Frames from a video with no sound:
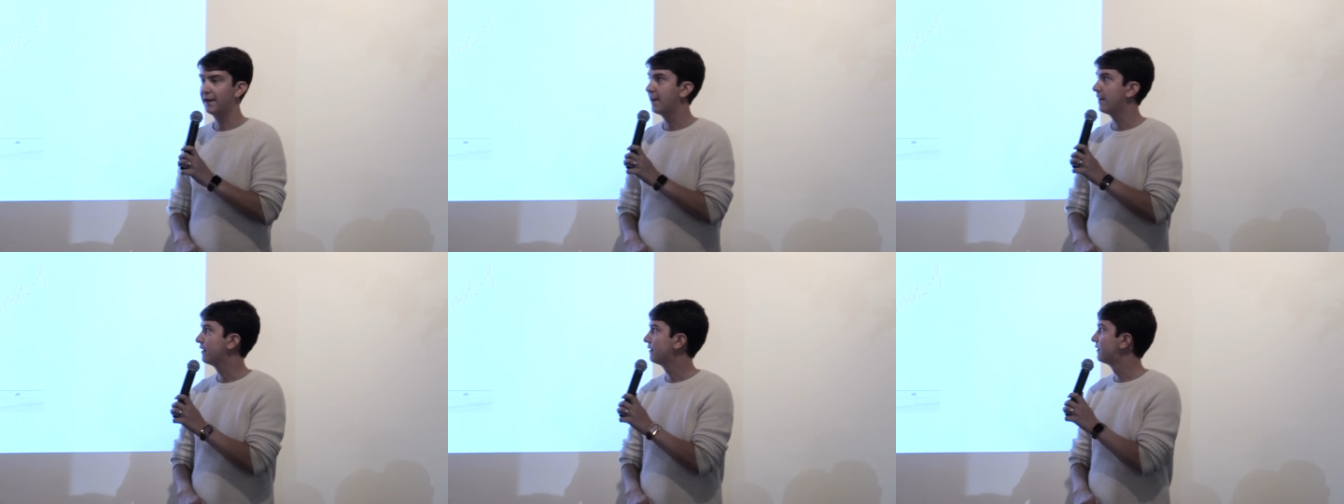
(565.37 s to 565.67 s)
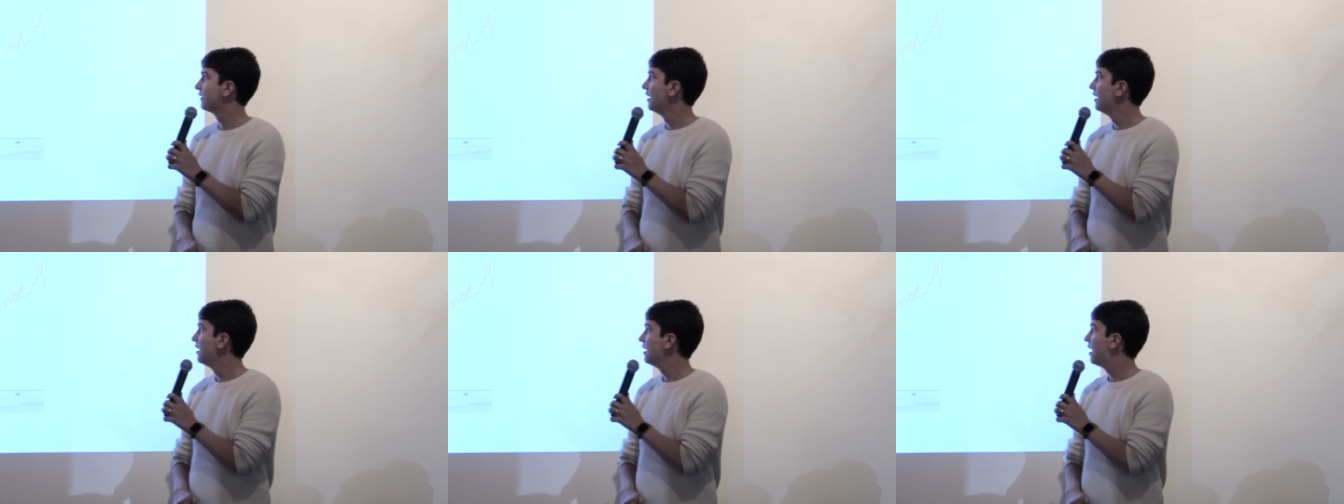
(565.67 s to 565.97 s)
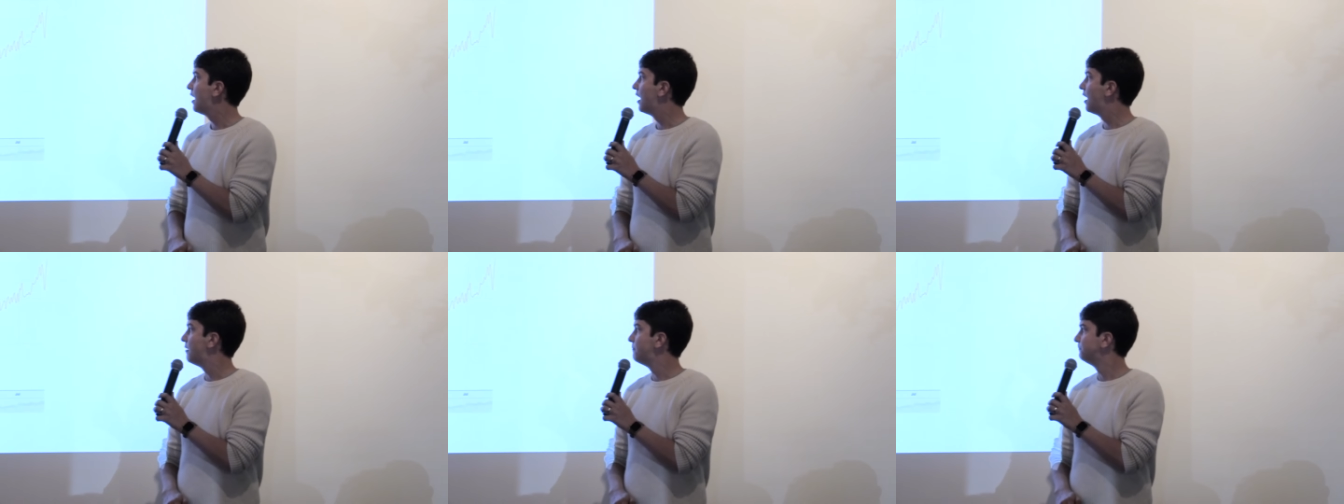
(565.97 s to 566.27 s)
days
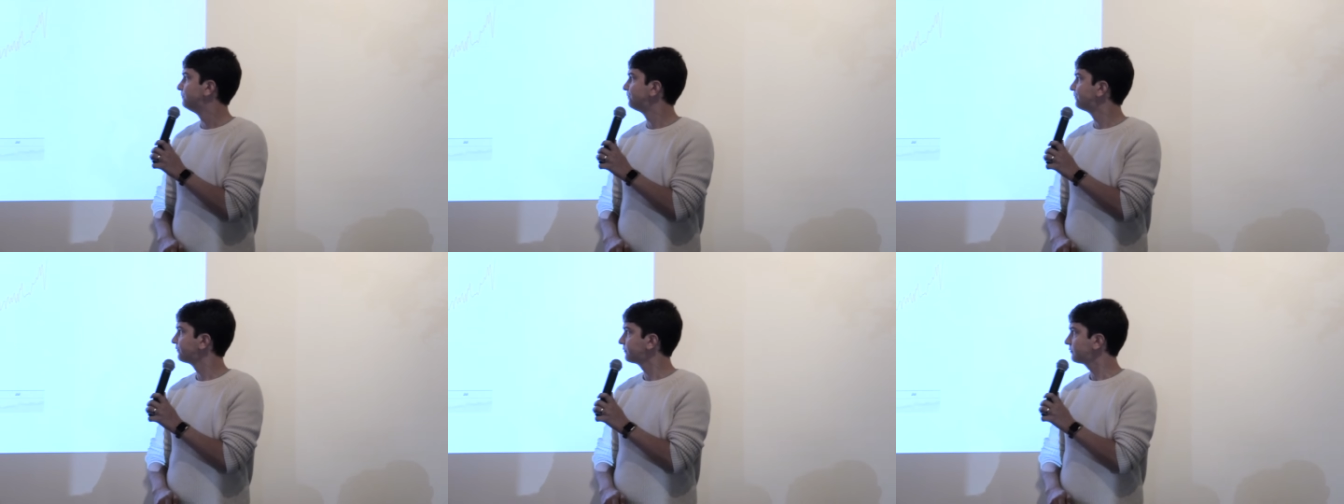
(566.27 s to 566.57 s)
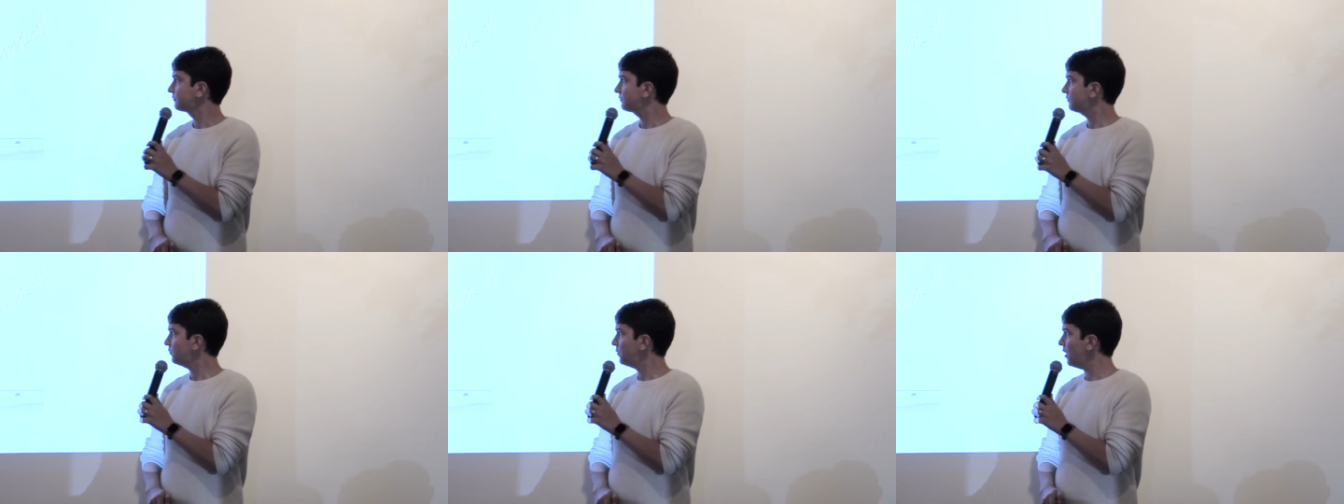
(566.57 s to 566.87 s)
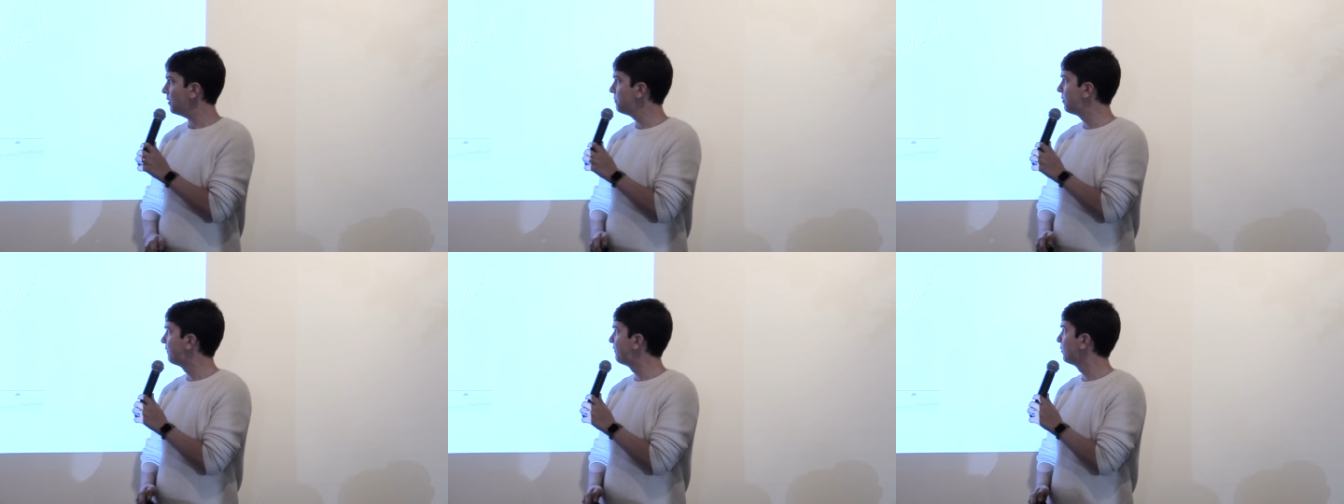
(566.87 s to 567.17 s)

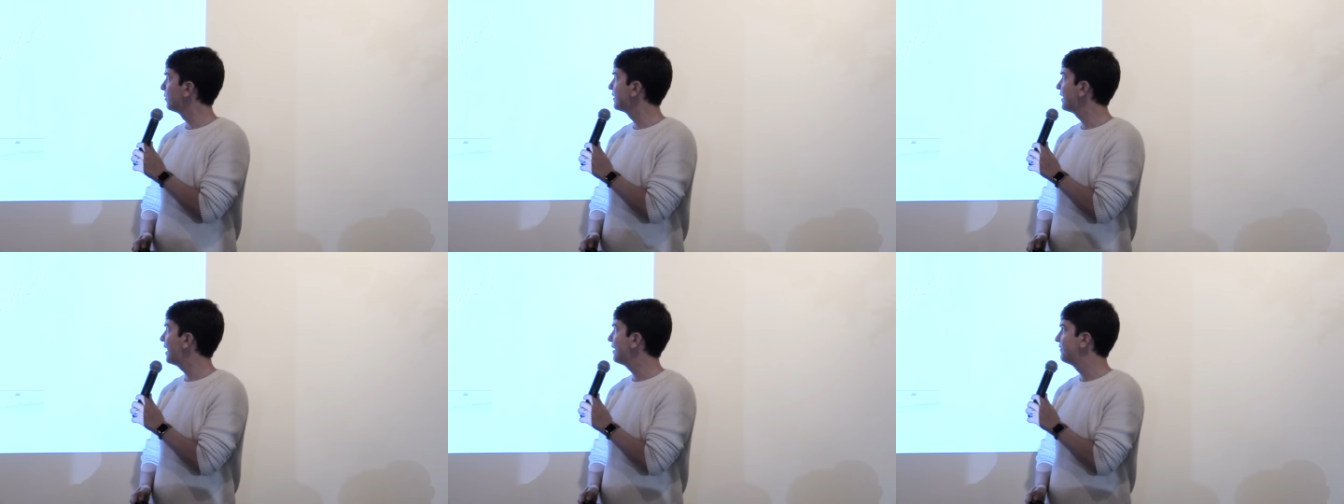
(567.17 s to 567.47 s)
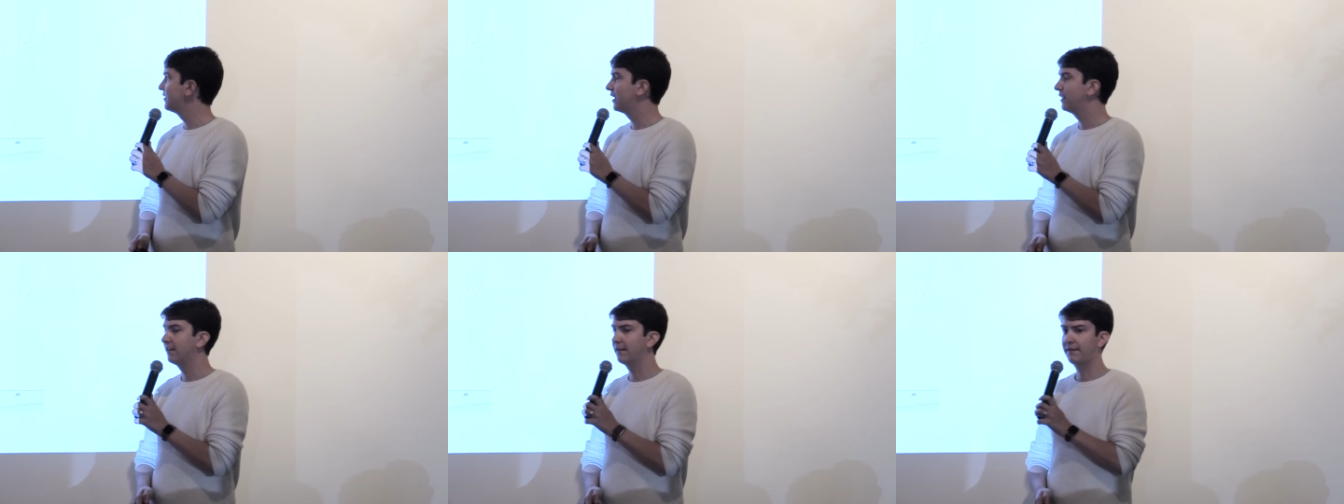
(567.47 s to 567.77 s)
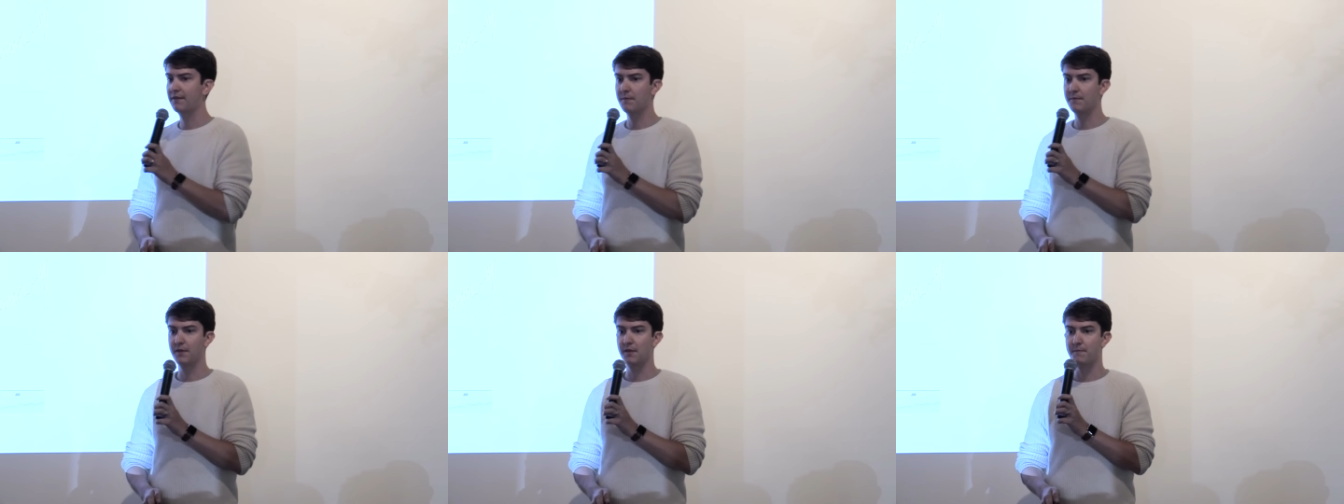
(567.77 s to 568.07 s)
before diving into
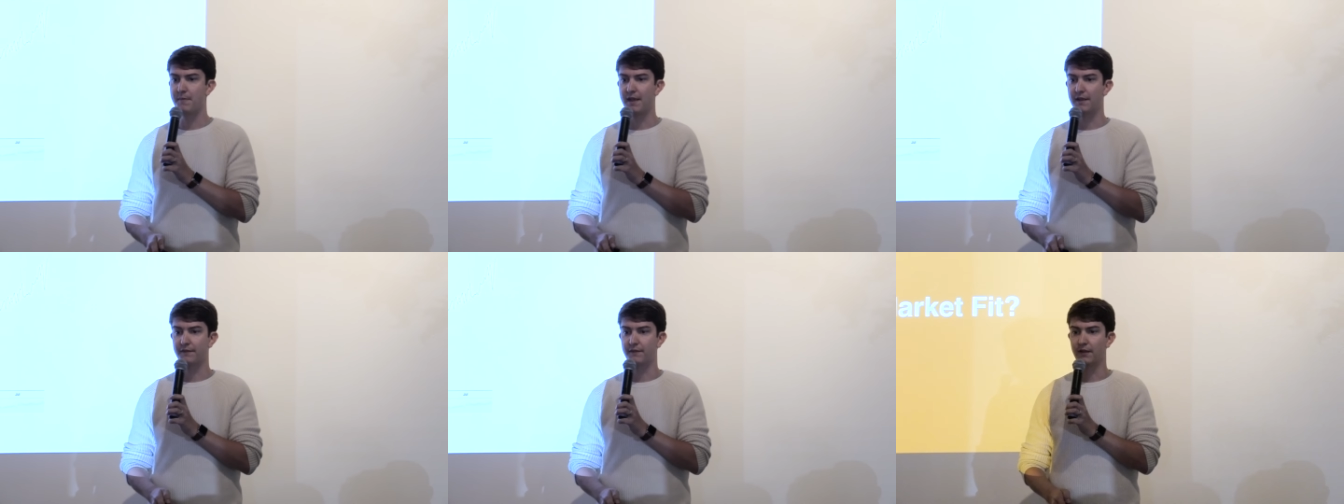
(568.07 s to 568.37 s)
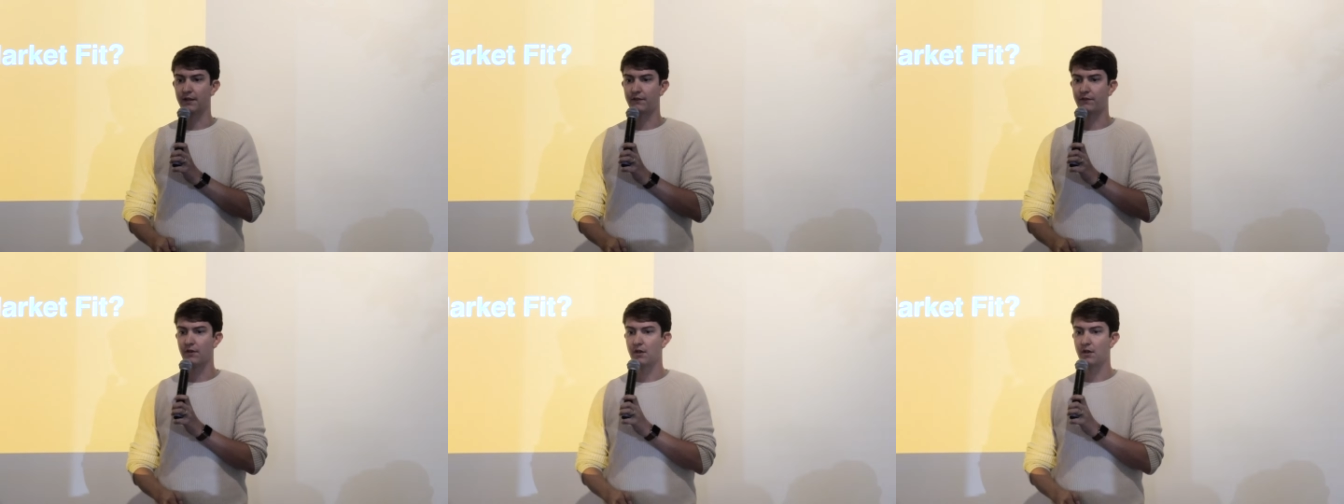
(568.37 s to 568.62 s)
some of the basics.